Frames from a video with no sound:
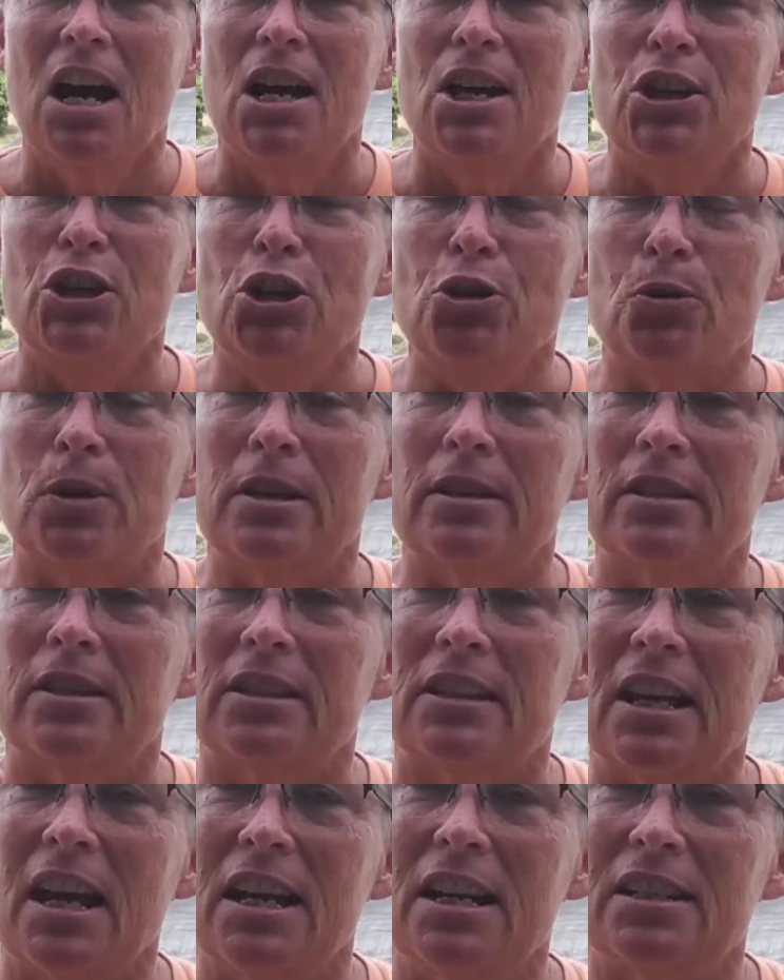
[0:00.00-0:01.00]
You can
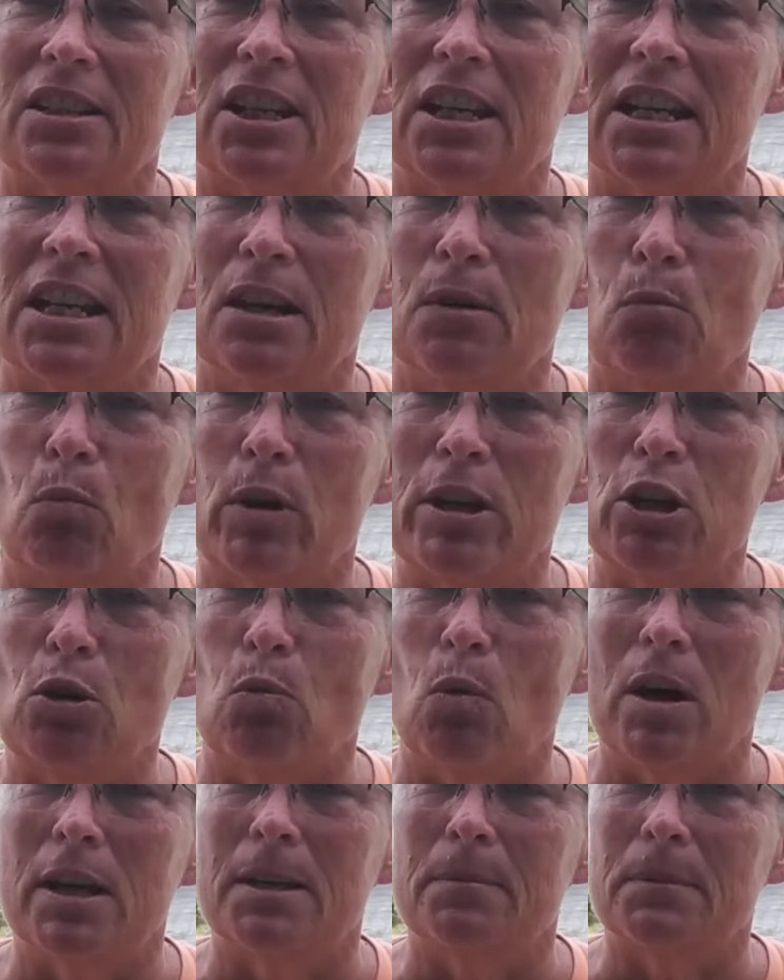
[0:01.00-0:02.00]
say it to him when you
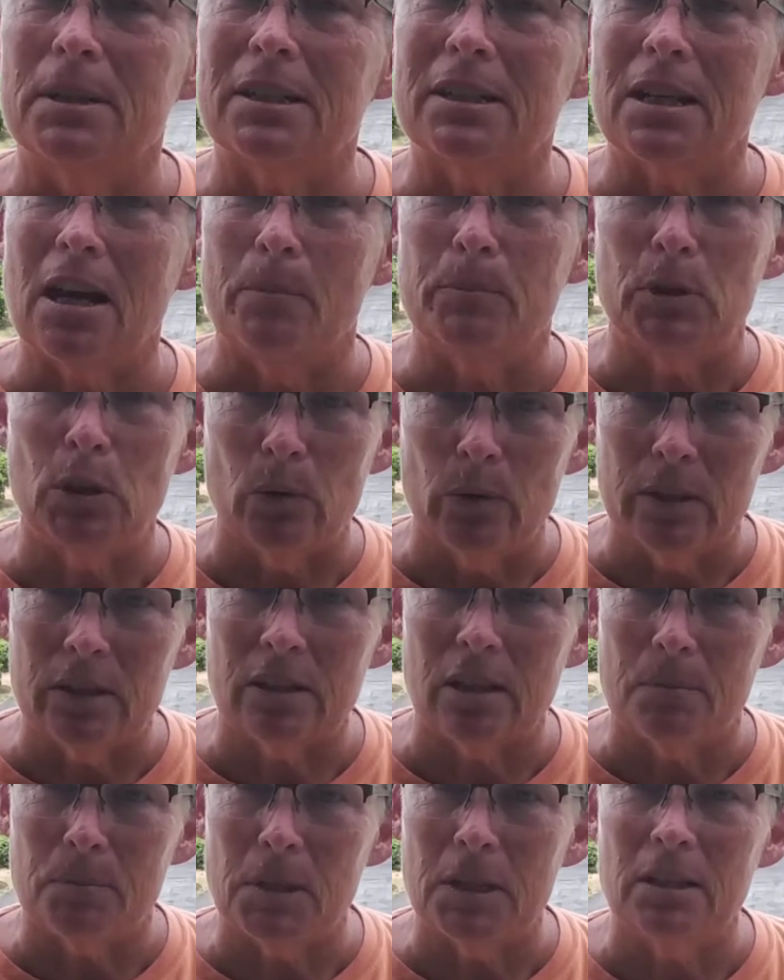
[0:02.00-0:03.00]
want him to stop doing
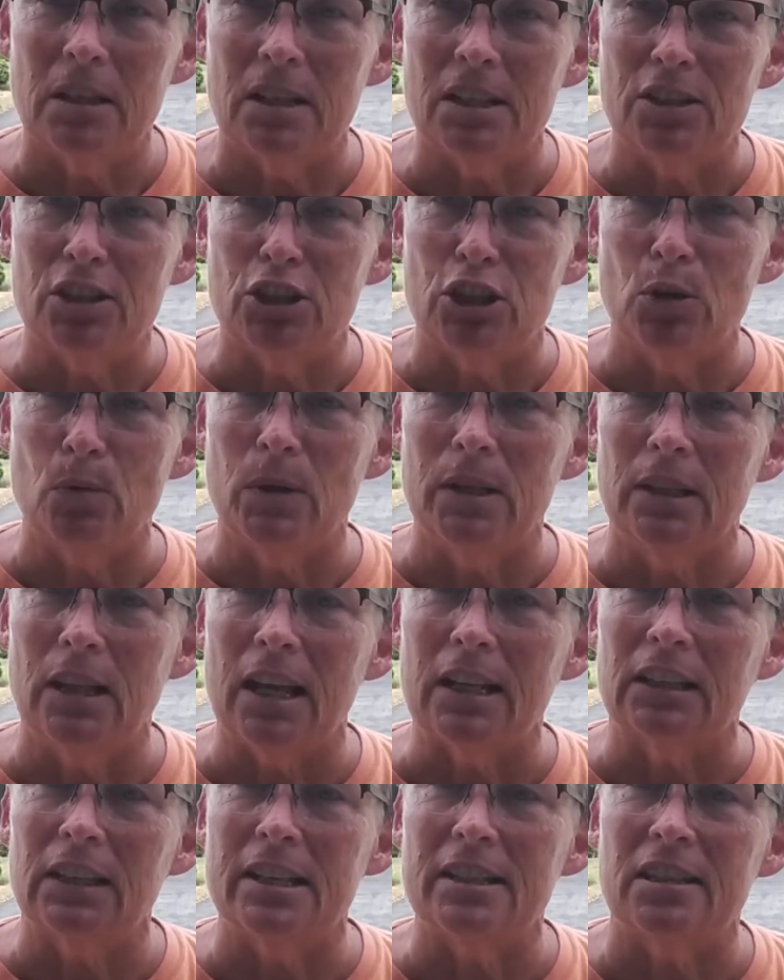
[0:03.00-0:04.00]
something that he's doing.
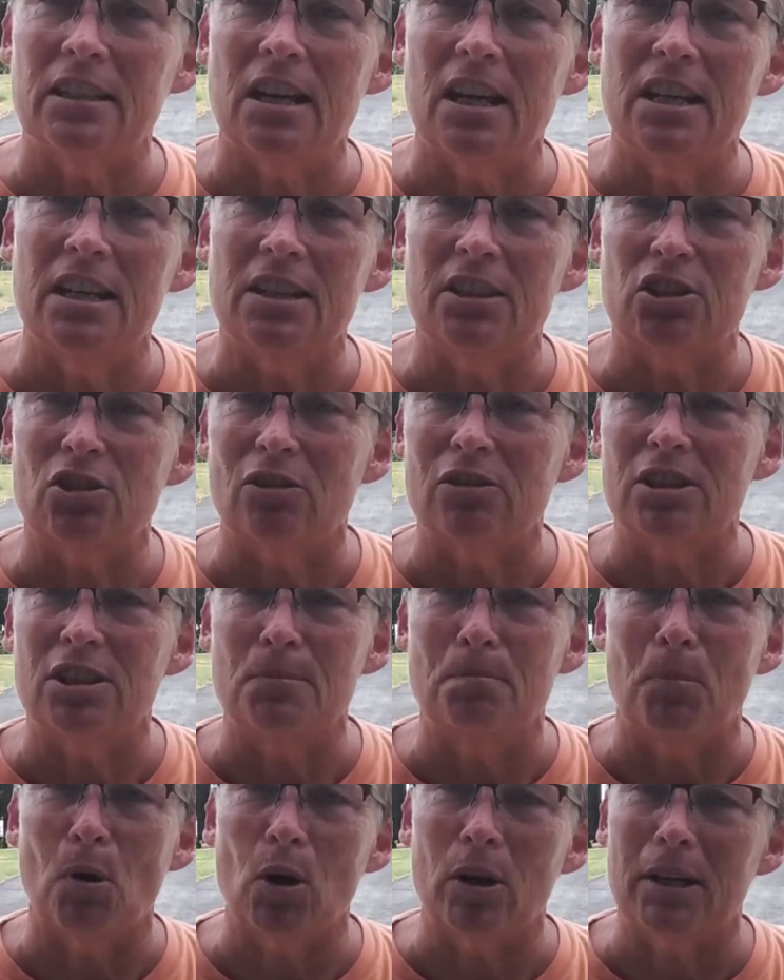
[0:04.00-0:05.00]
Like let's say he starts
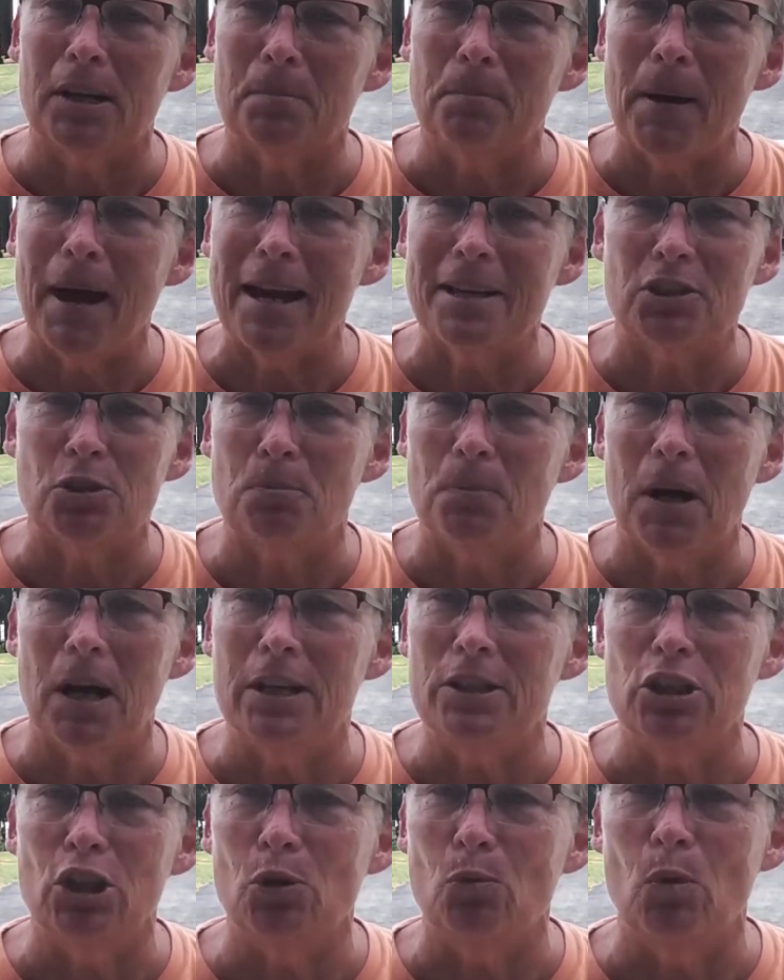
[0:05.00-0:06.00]
to bark at a passerby
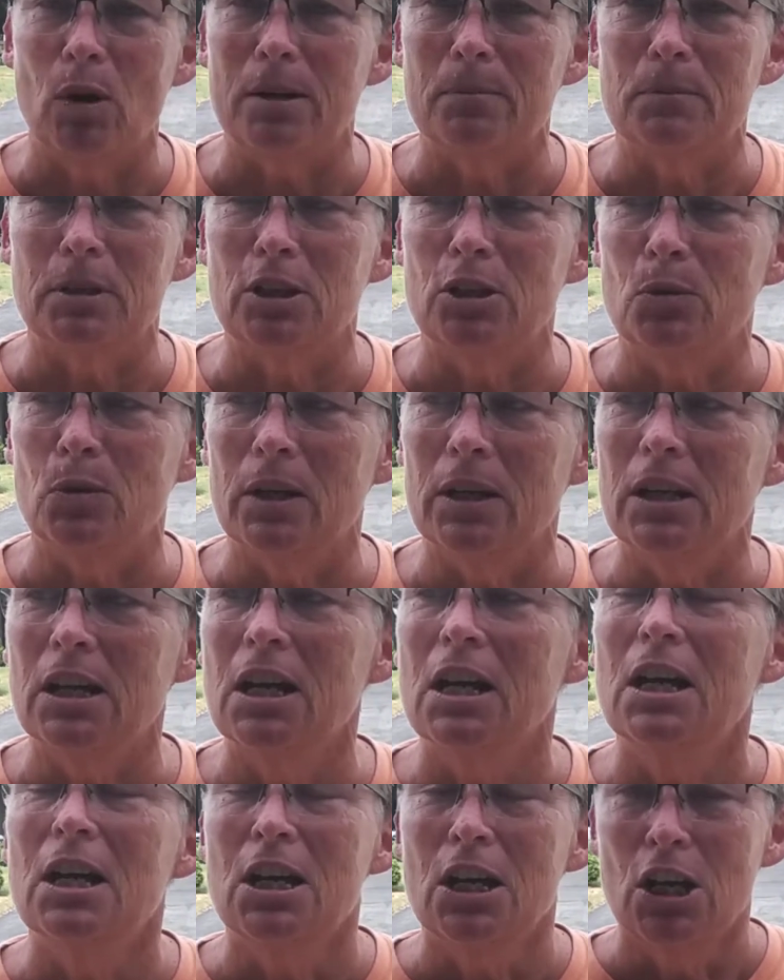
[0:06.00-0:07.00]
and you don't want him to do it.
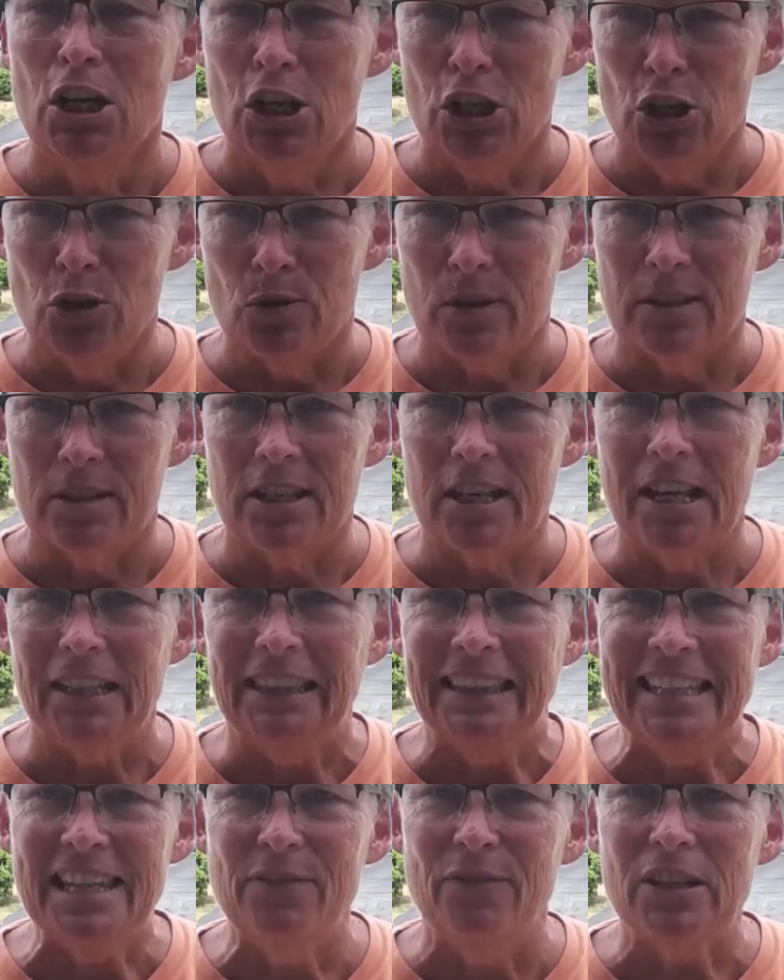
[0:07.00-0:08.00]
You can say
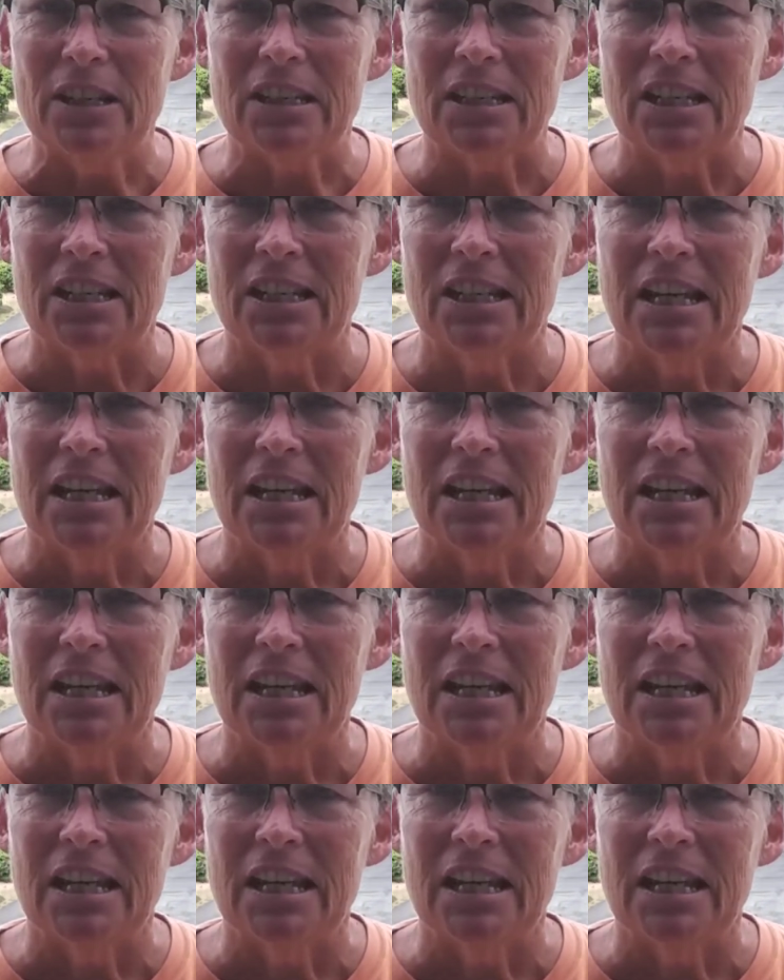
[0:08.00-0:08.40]
leave it.